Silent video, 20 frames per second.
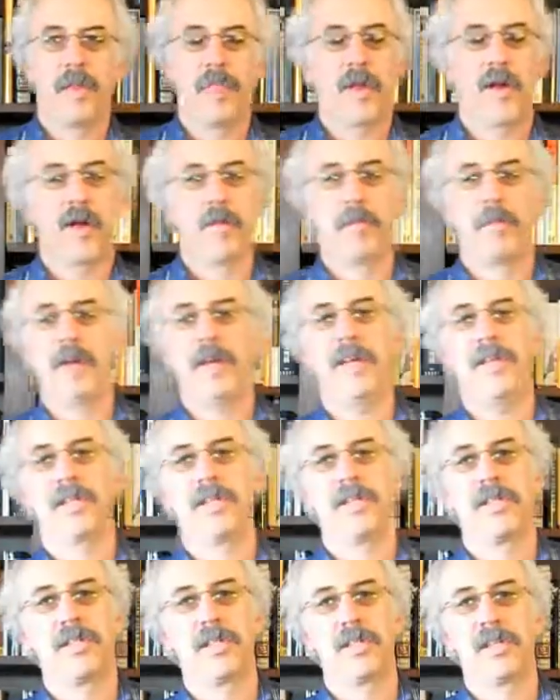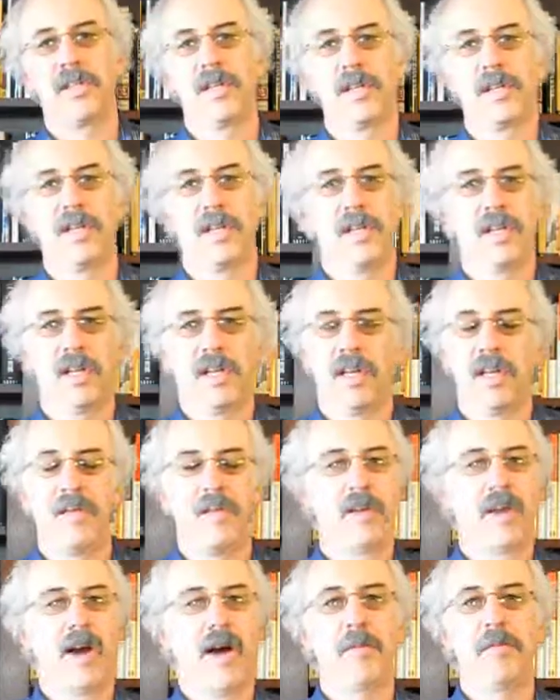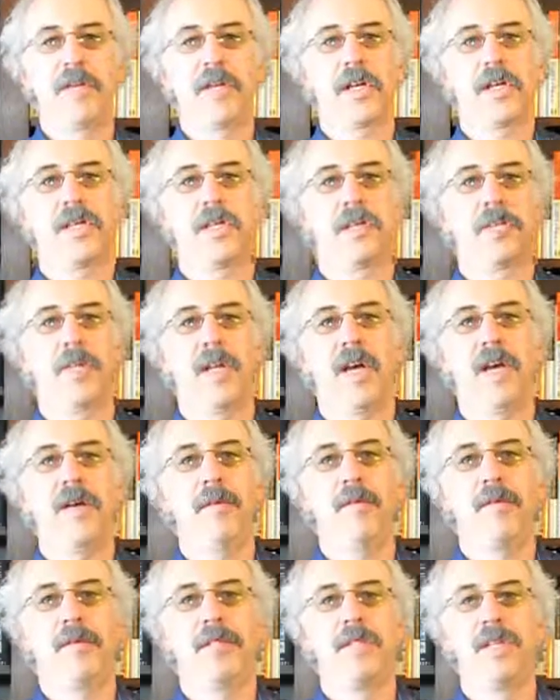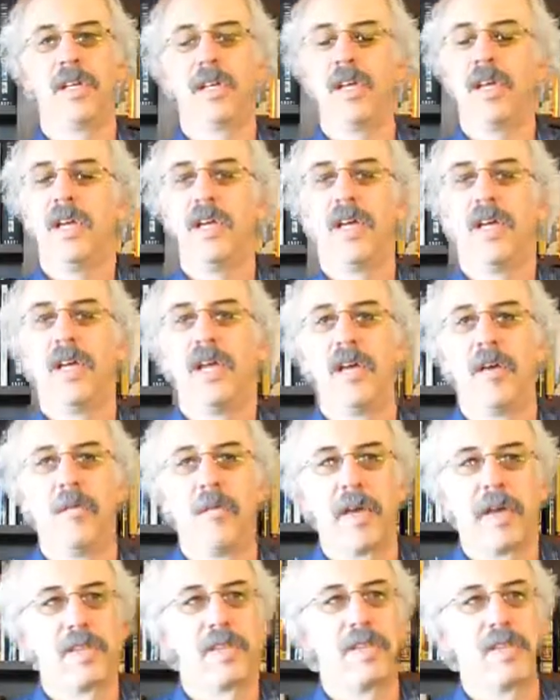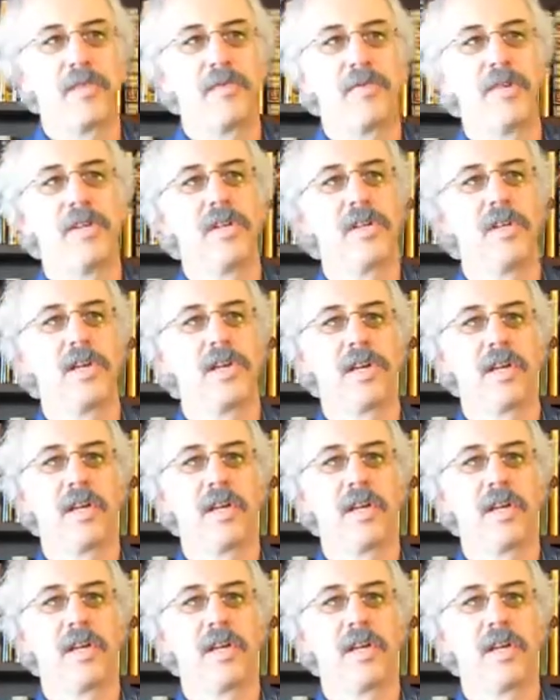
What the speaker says: our pets, even objects sometimes, it makes us feel good.